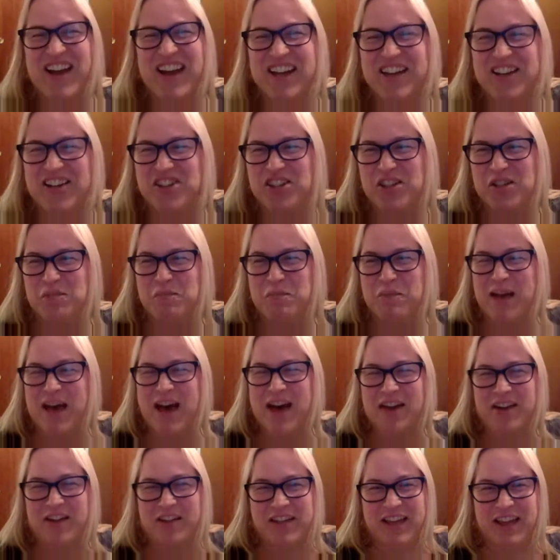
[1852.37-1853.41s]
I could just
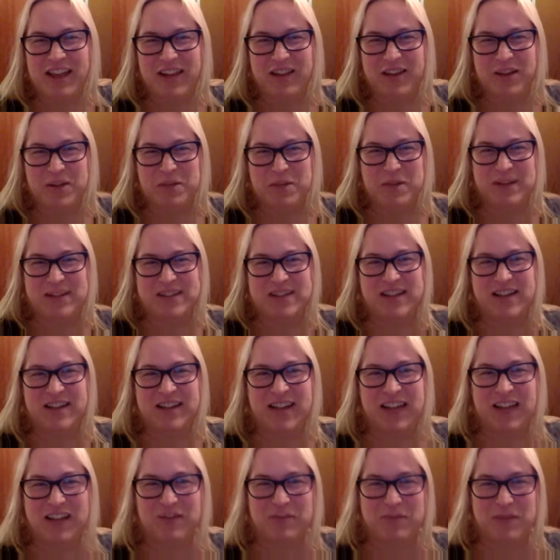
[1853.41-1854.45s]
bottle that look my son
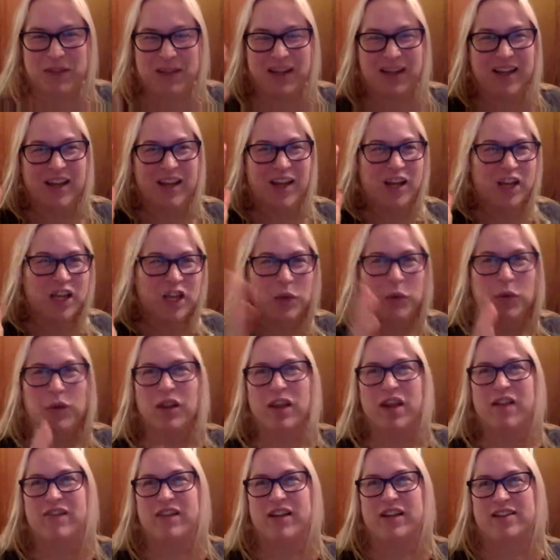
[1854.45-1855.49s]
gave me, you will
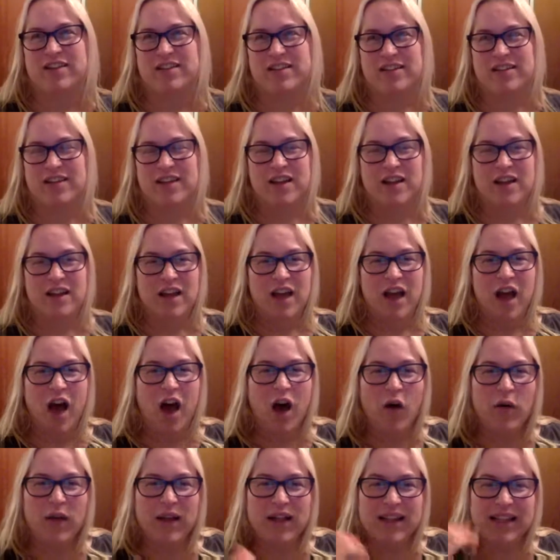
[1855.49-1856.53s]
love it.
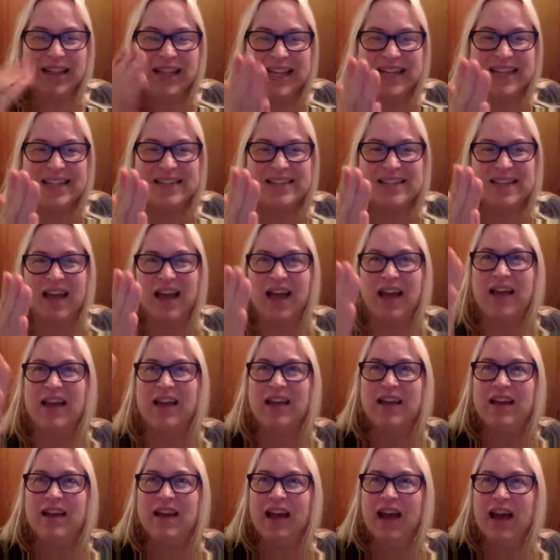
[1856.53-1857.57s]
Oh, and Lisa,
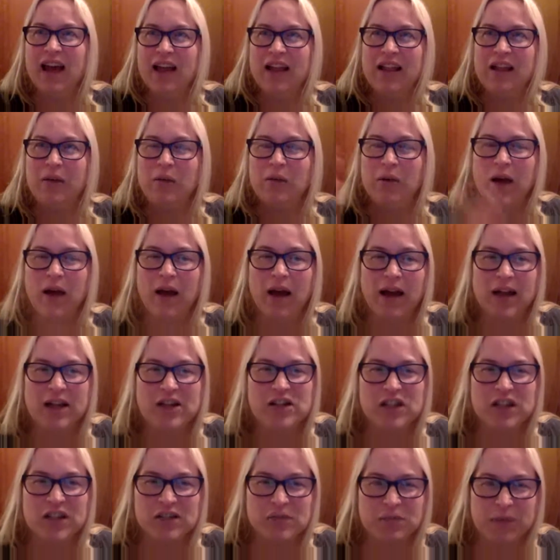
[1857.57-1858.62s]
I
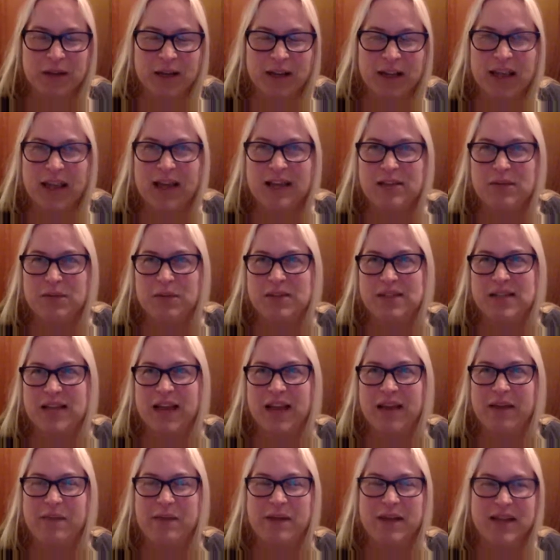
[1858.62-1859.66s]
just realized what
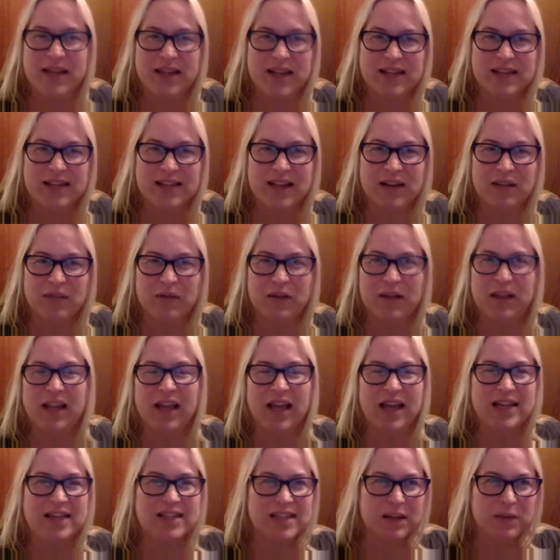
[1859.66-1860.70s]
time it is and
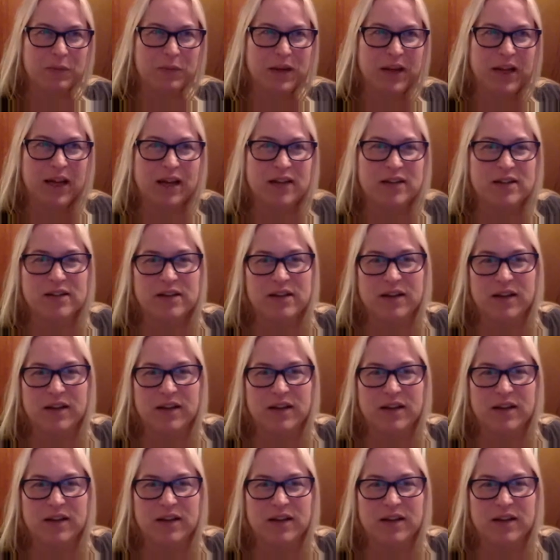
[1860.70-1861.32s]
realized that we had,